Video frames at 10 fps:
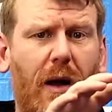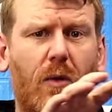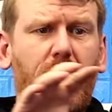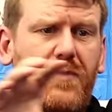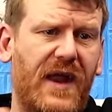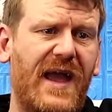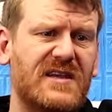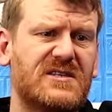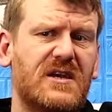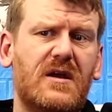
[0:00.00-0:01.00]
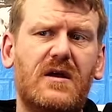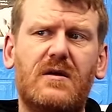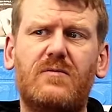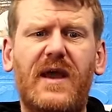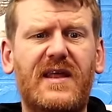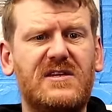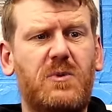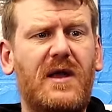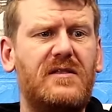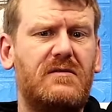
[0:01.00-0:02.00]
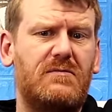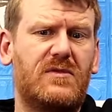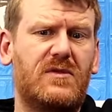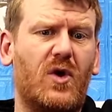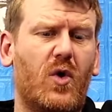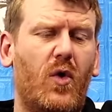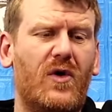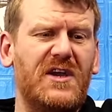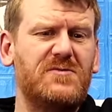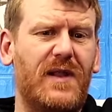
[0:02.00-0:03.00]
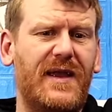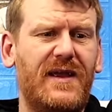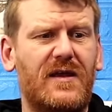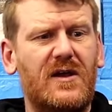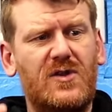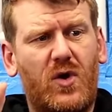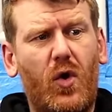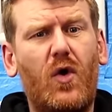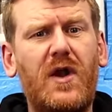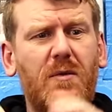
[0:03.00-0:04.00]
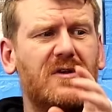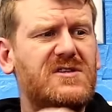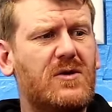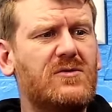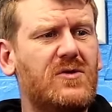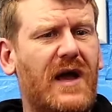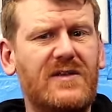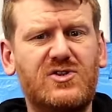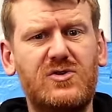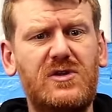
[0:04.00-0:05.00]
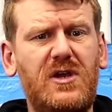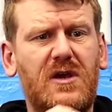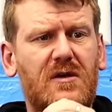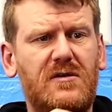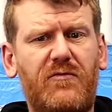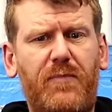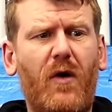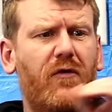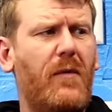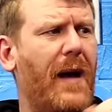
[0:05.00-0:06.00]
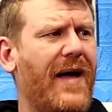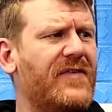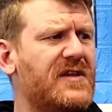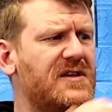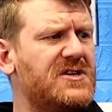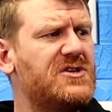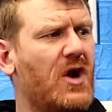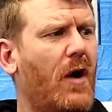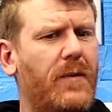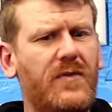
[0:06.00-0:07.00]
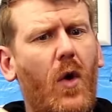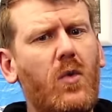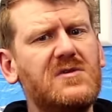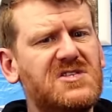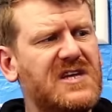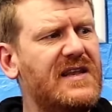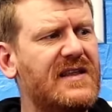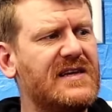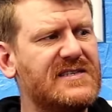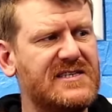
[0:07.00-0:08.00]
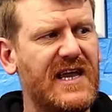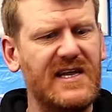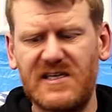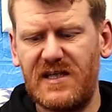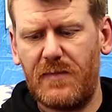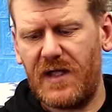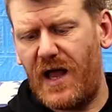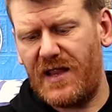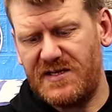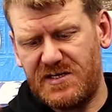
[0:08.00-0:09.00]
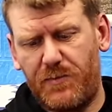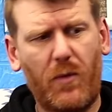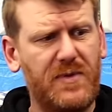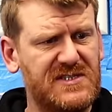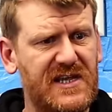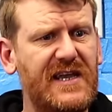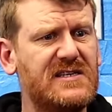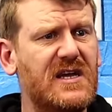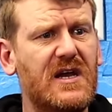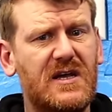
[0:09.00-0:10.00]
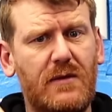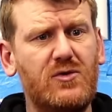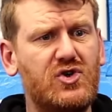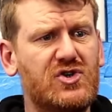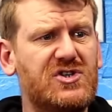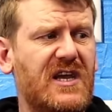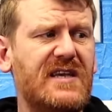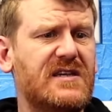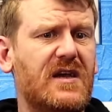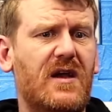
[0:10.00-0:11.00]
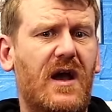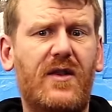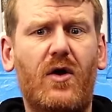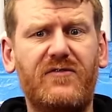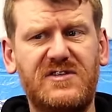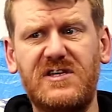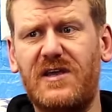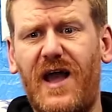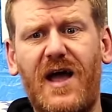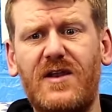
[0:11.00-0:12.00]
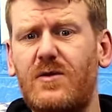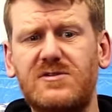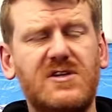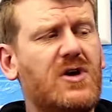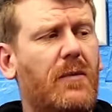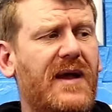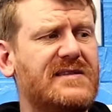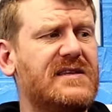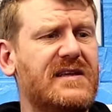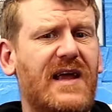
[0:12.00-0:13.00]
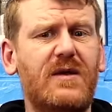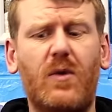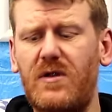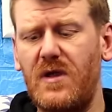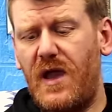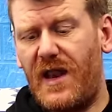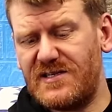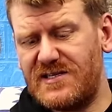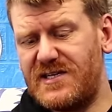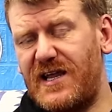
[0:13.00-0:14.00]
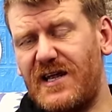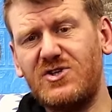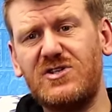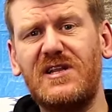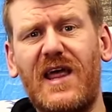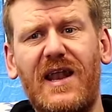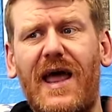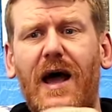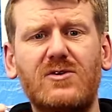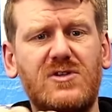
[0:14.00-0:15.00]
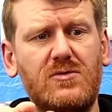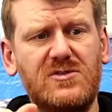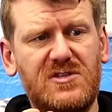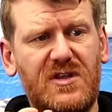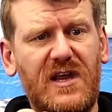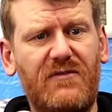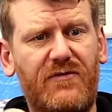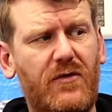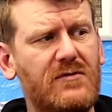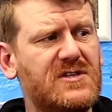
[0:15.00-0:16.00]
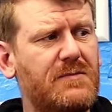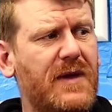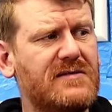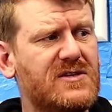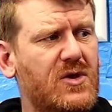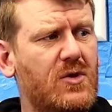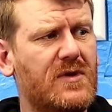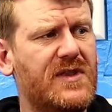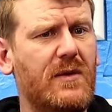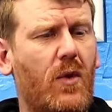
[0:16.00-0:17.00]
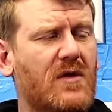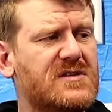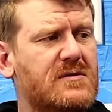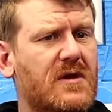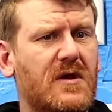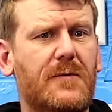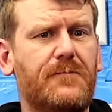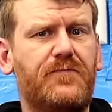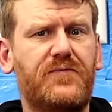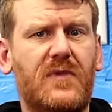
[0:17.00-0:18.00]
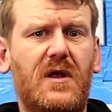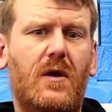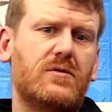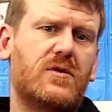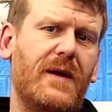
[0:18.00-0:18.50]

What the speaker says: and press, whereas when Decore's playing, Decore wants to go and do that, and suddenly you've both abandoned your job, and no one's sitting in it as a six. I think Mangala is a proper six that will just sit, and obviously Garner knows the job better than anyone. And as I said, I just think that allows those three in front to be able to do what they want. And you know, Dwight